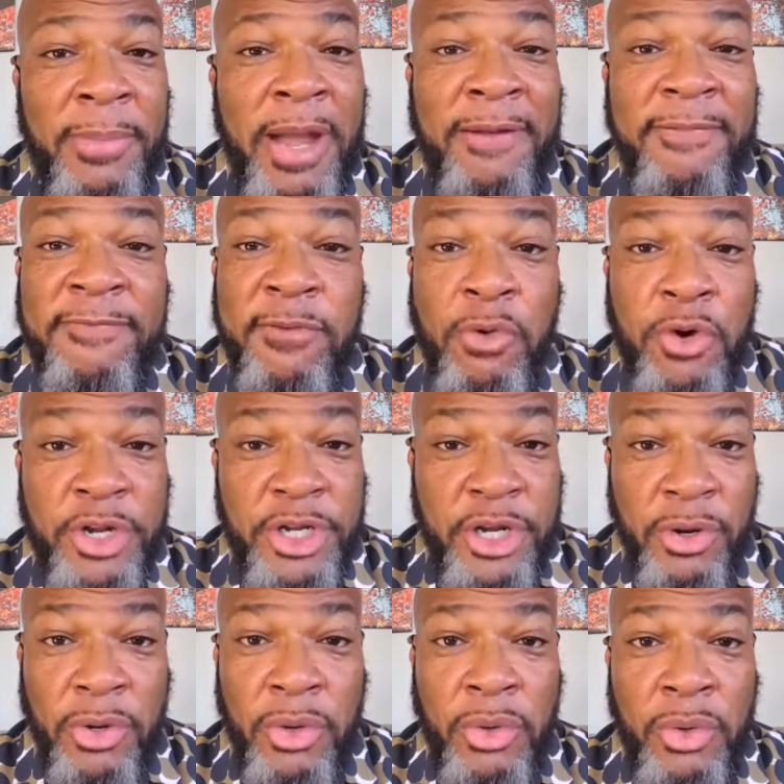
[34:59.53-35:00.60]
My 4
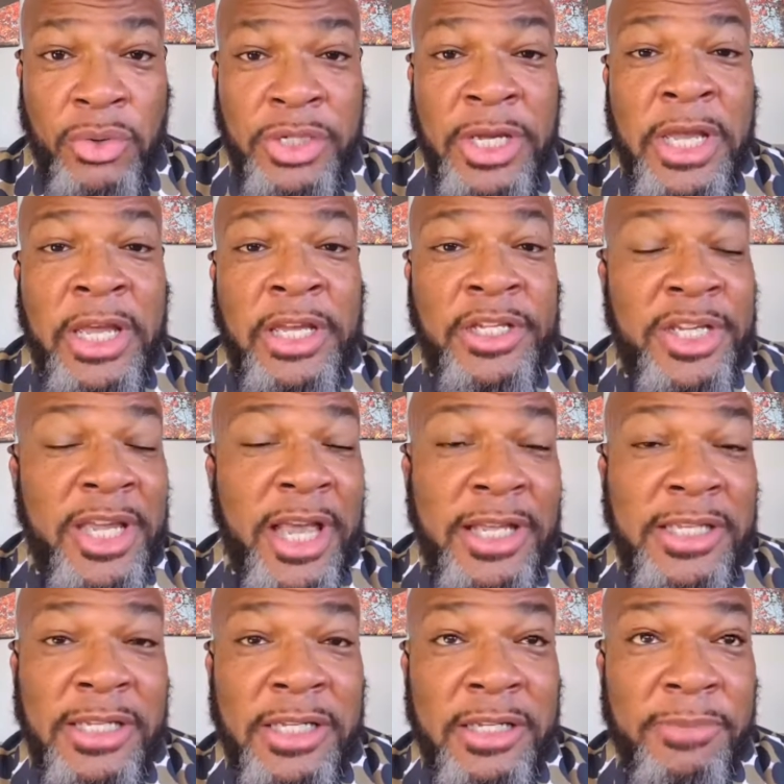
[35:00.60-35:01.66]
year old, she
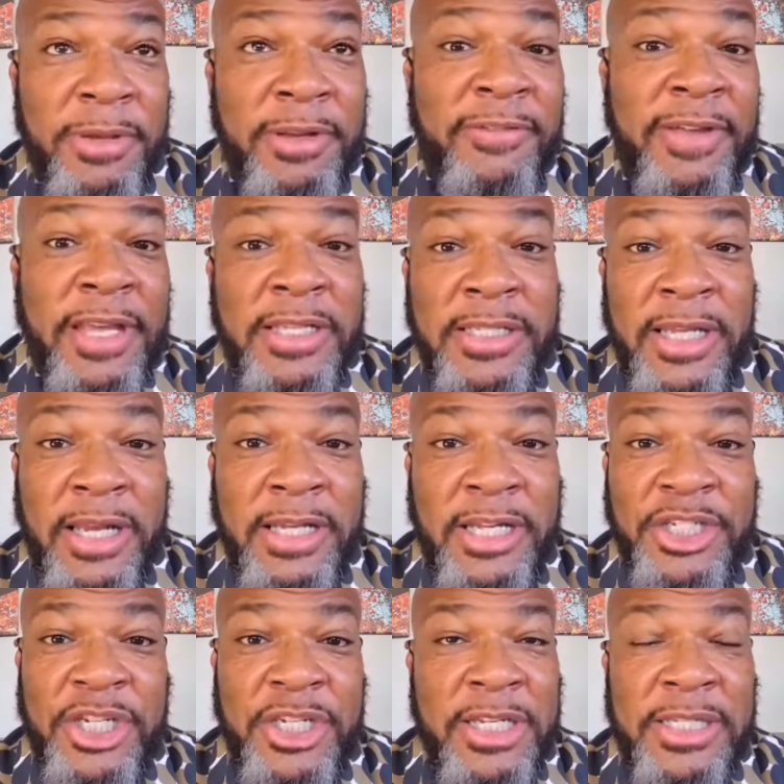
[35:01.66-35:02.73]
has a little bit of anxiety
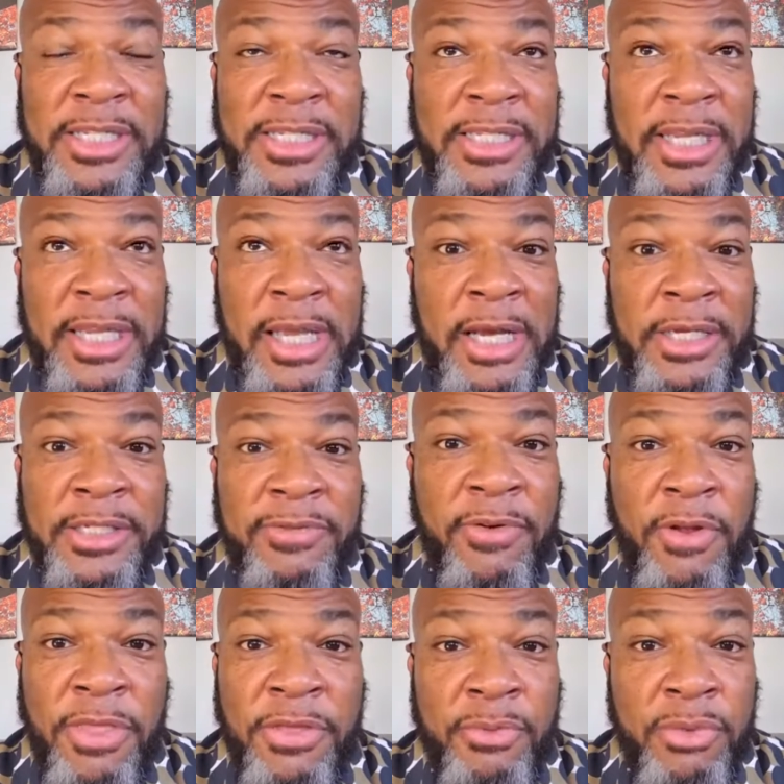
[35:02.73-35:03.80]
because she didn't see us
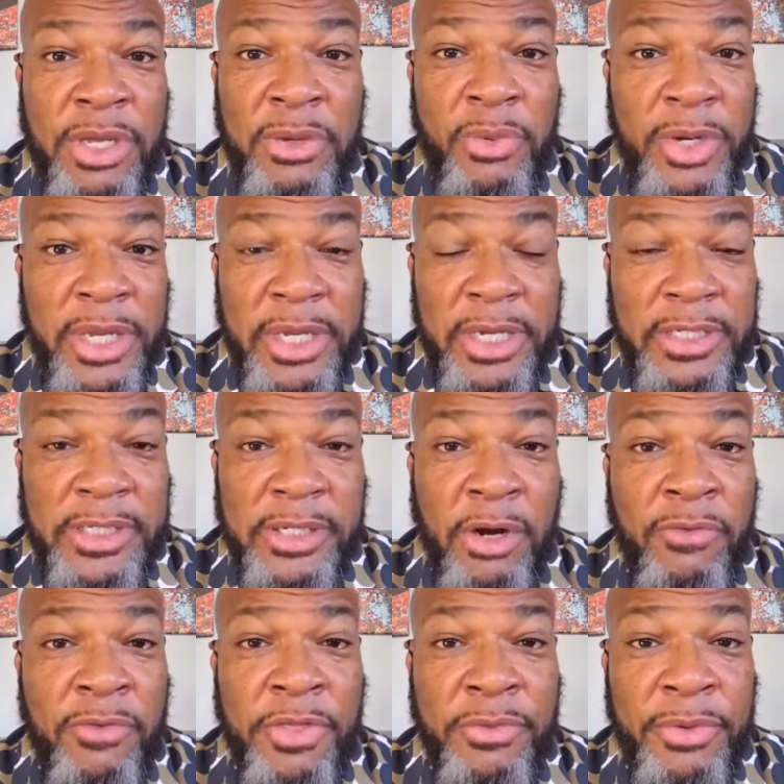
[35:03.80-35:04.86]
3 weeks,
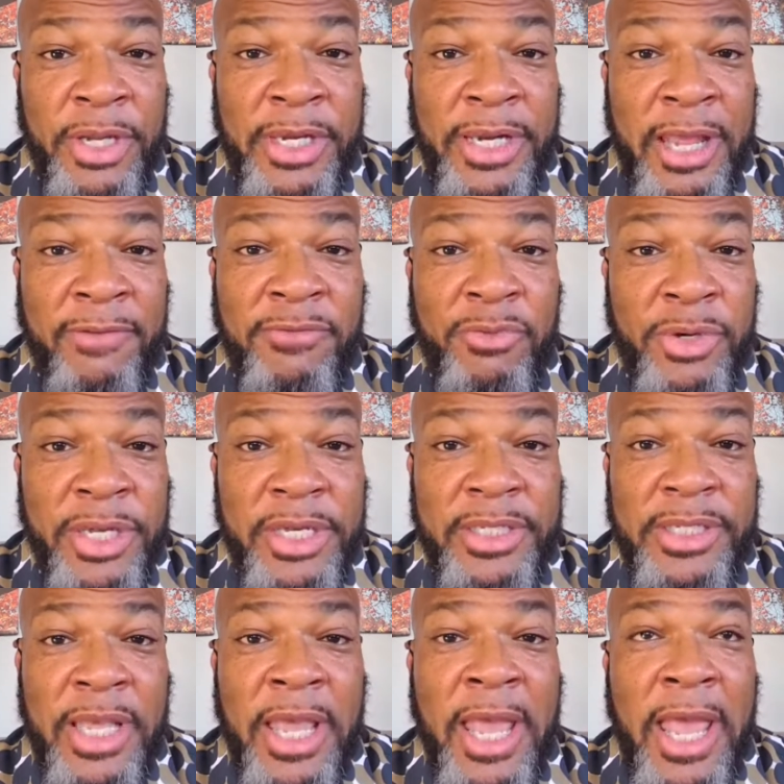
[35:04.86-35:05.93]
over 3.5
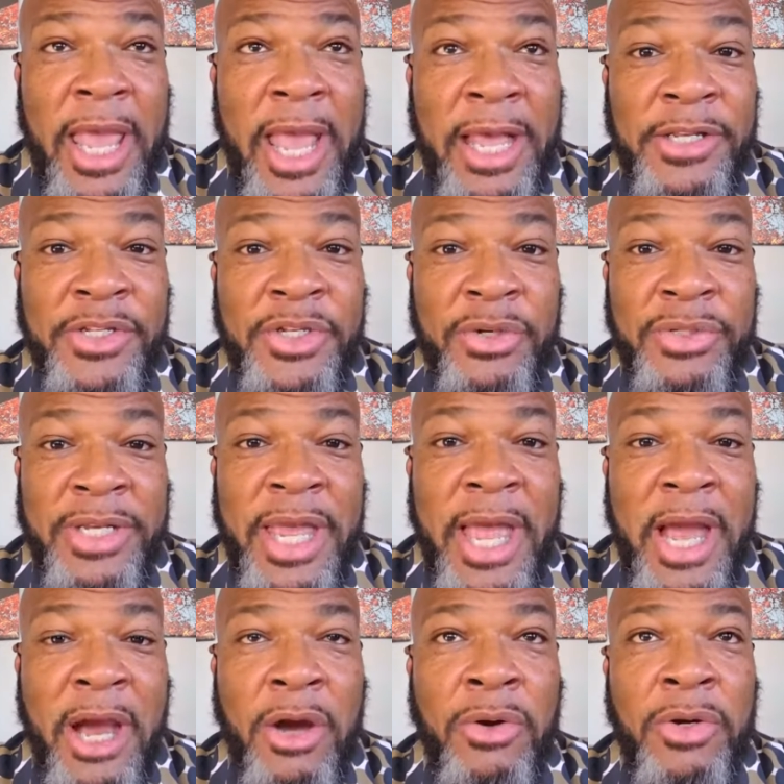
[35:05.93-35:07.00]
weeks. And so
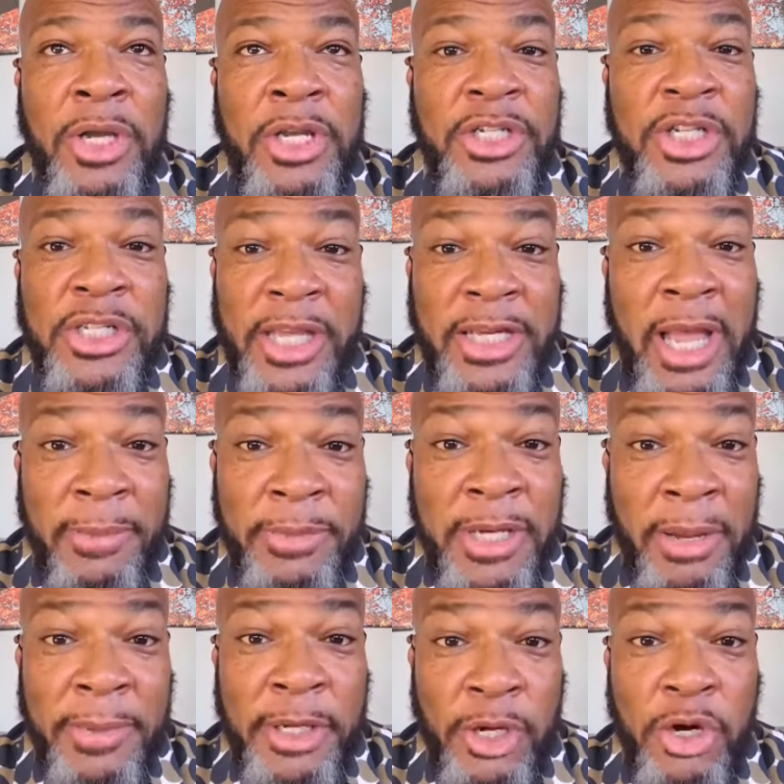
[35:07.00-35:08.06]
now she's like, I'm
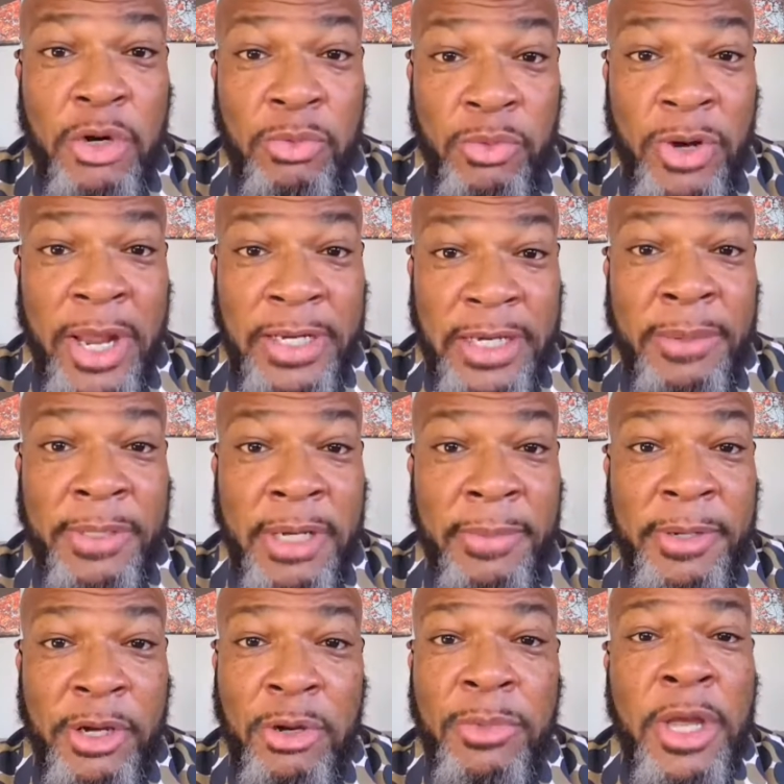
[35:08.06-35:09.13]
coming home, right? I'm
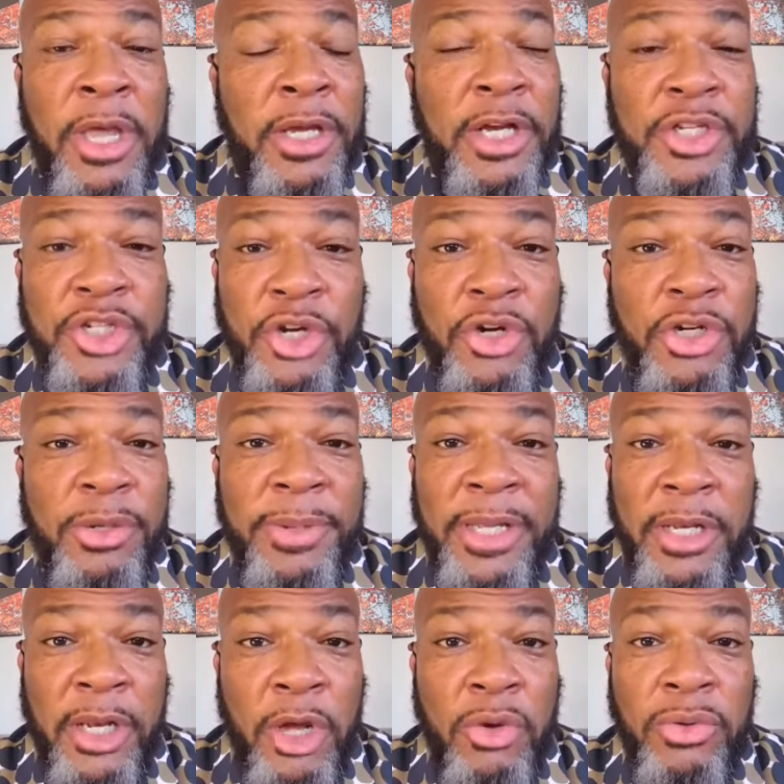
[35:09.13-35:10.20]
coming home because you're going to be
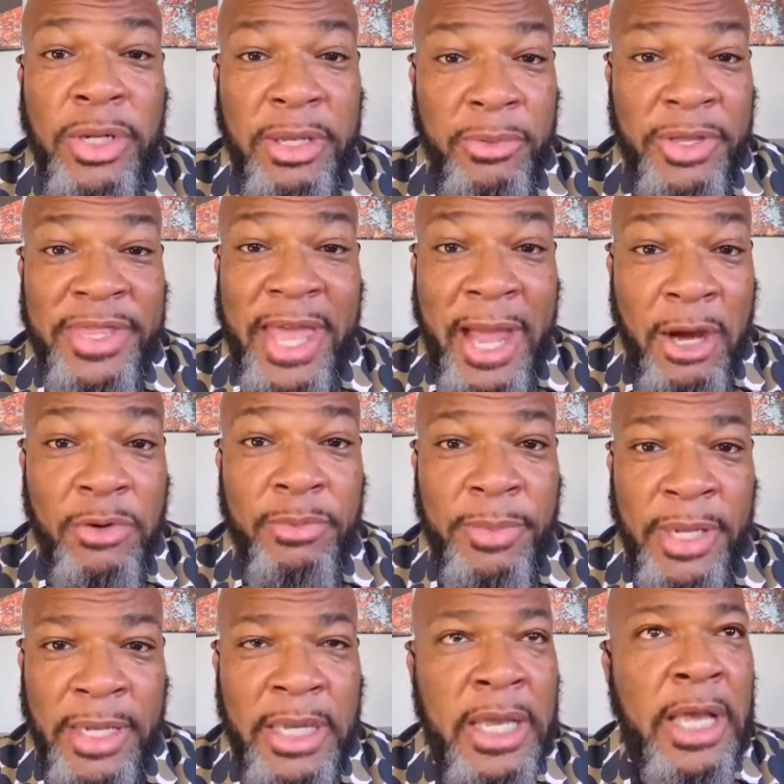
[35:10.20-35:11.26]
lonely without
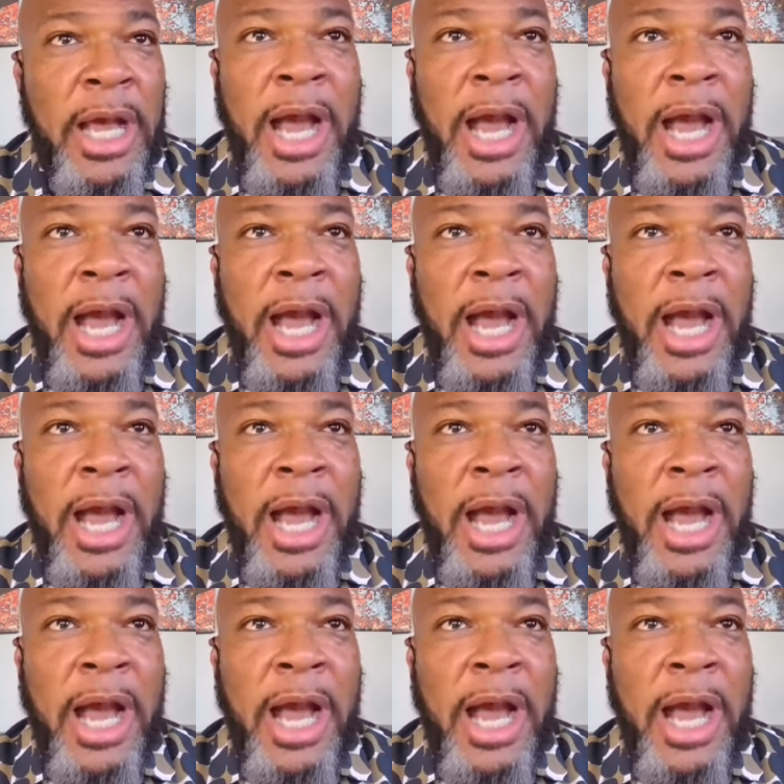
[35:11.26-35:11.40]
me.